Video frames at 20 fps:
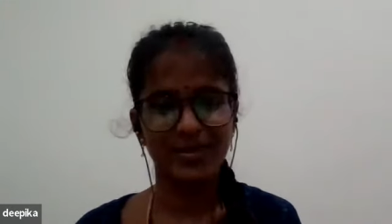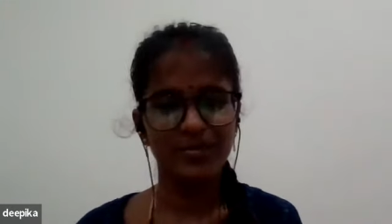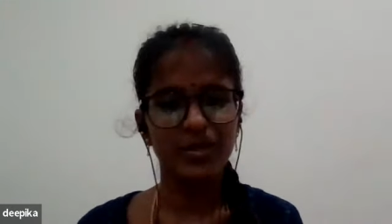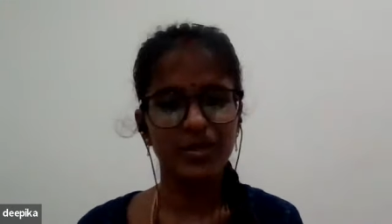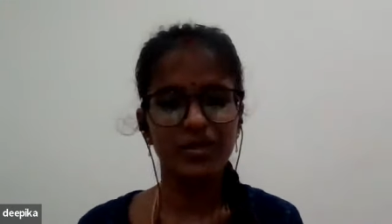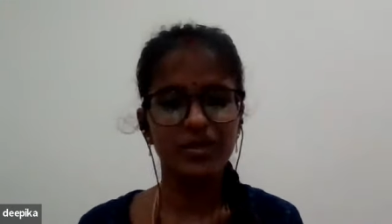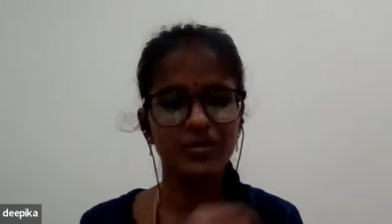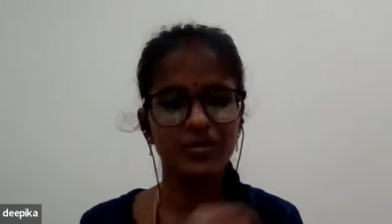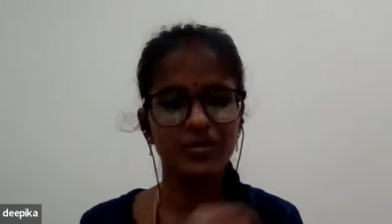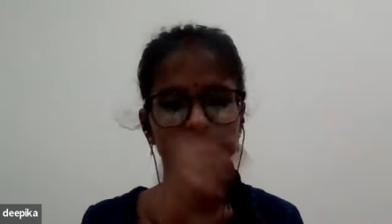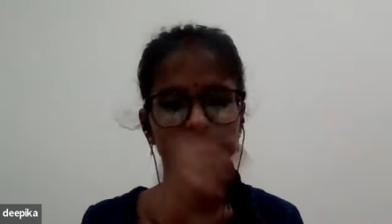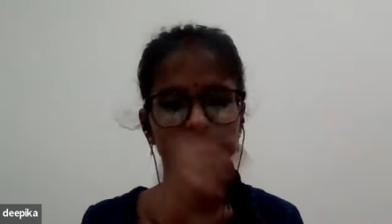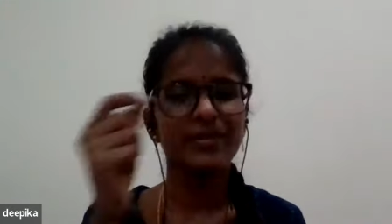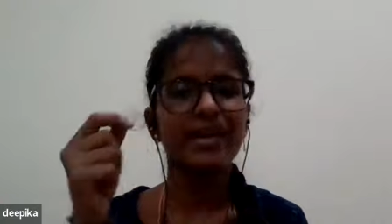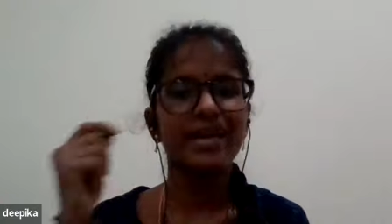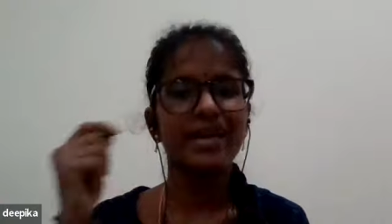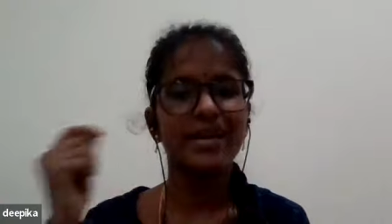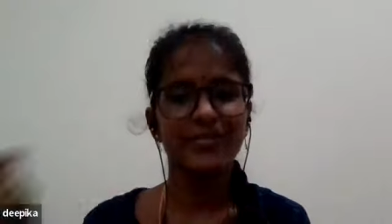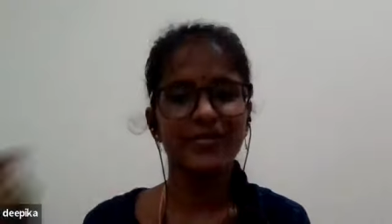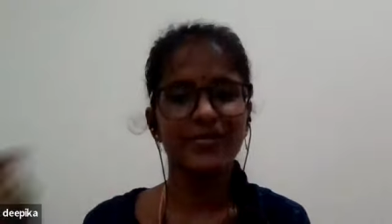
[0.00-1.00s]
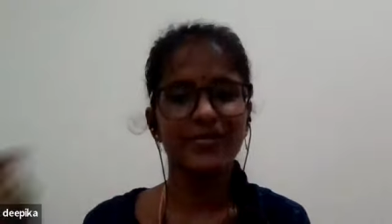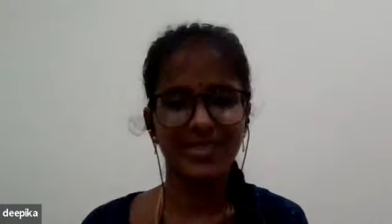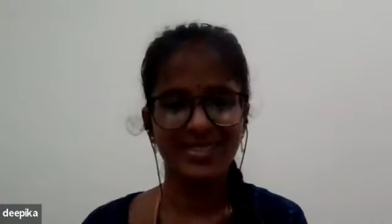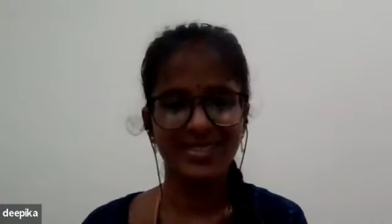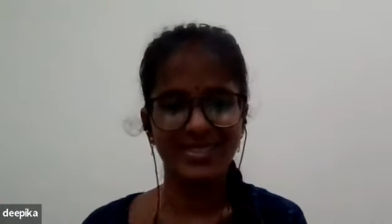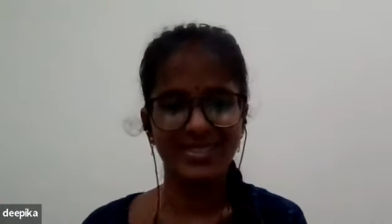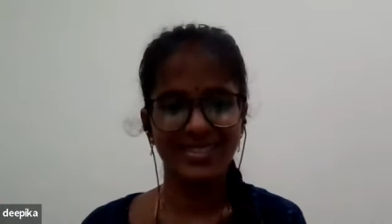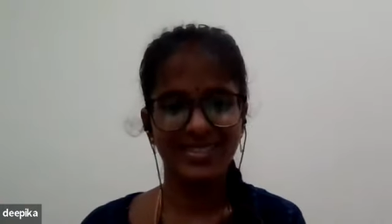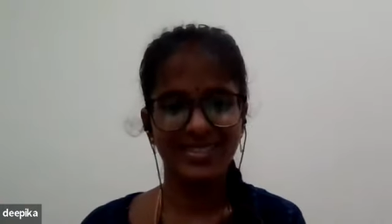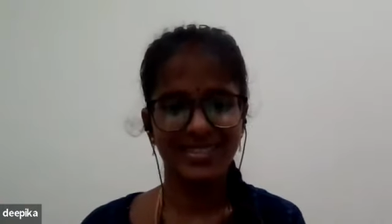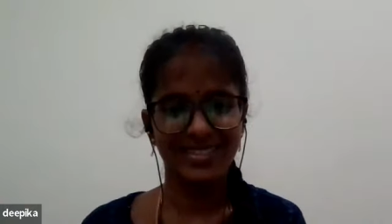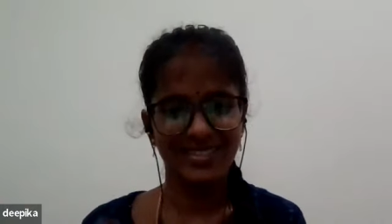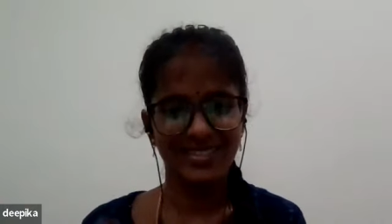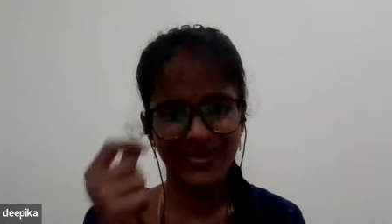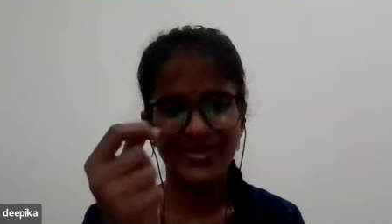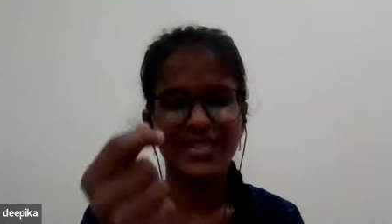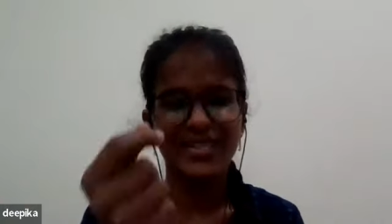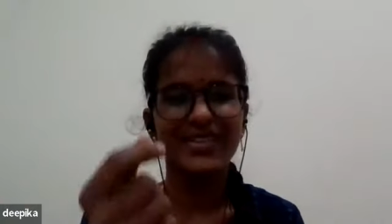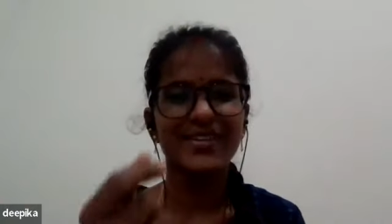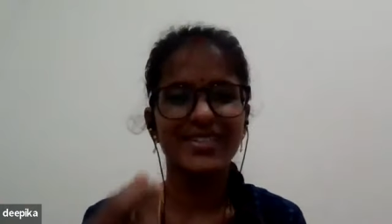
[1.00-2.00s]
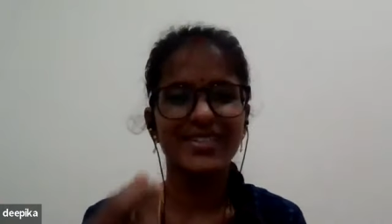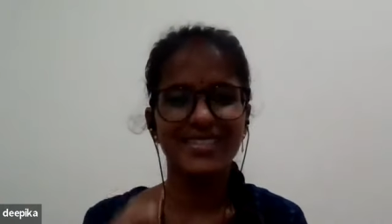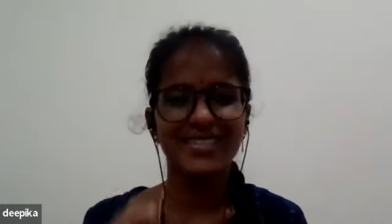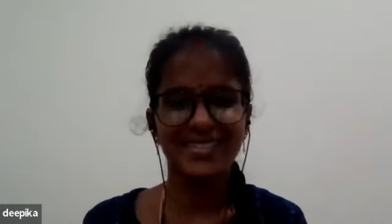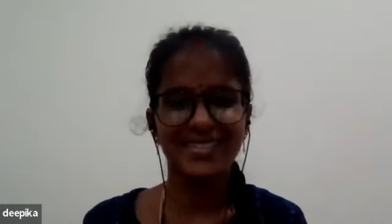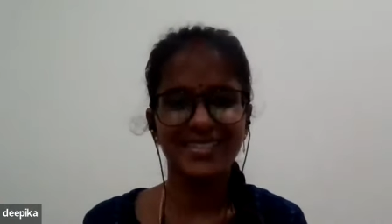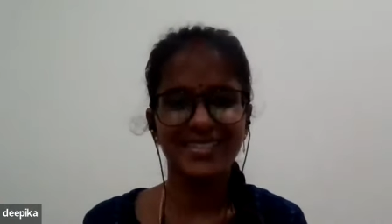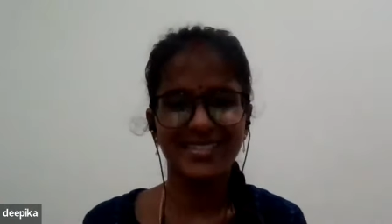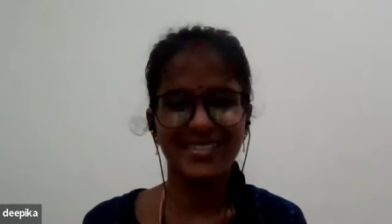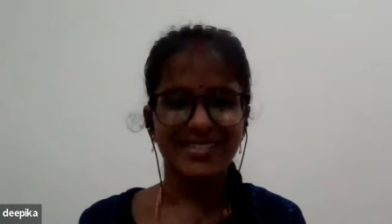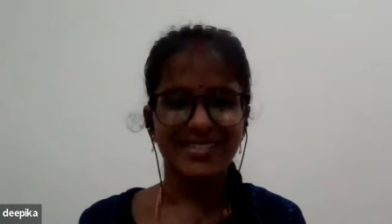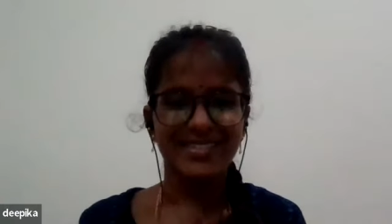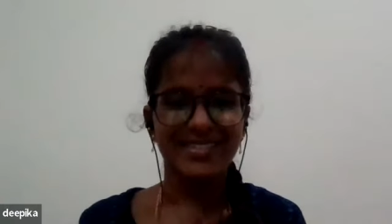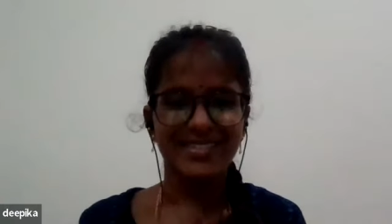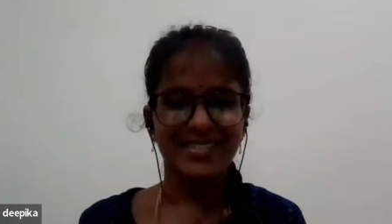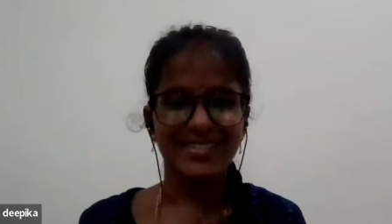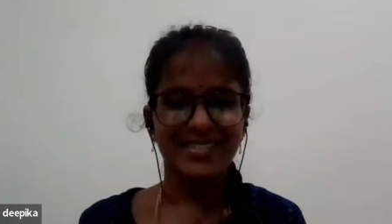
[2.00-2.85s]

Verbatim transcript: because whatever I have missed, those recorded sessions,